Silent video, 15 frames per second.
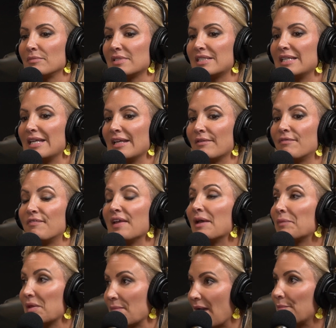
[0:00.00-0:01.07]
seeing
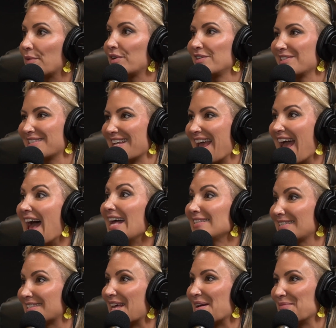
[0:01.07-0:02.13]
family members
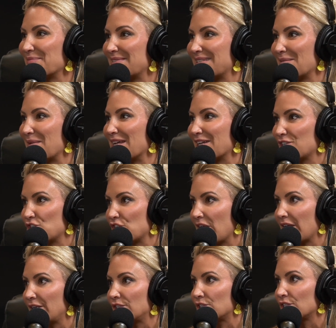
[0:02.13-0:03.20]
ask them to make a
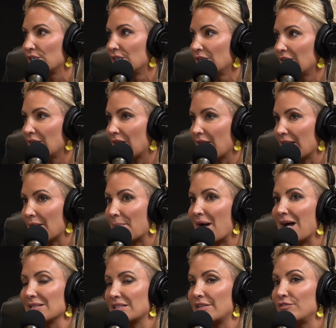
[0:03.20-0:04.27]
change and a
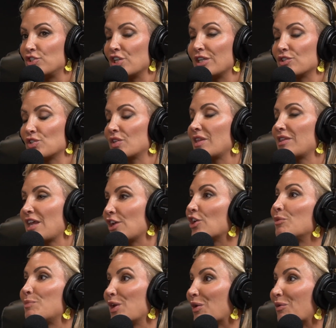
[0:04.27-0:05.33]
positive change so that they
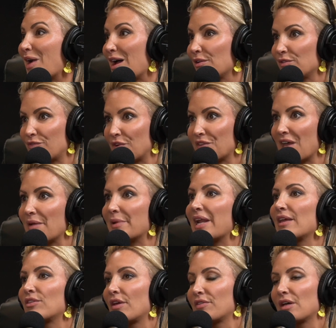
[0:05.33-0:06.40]
could be around for them. And
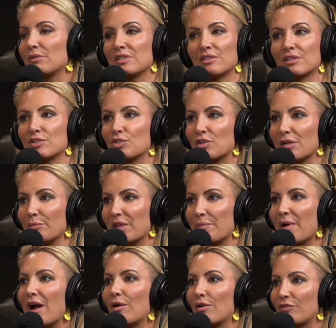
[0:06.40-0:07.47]
I thought that was extremely
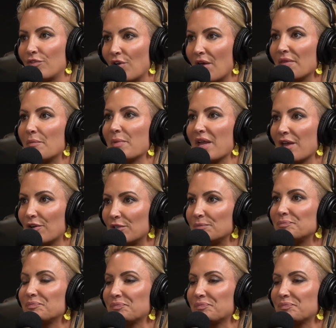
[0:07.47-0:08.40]
powerful on the panel.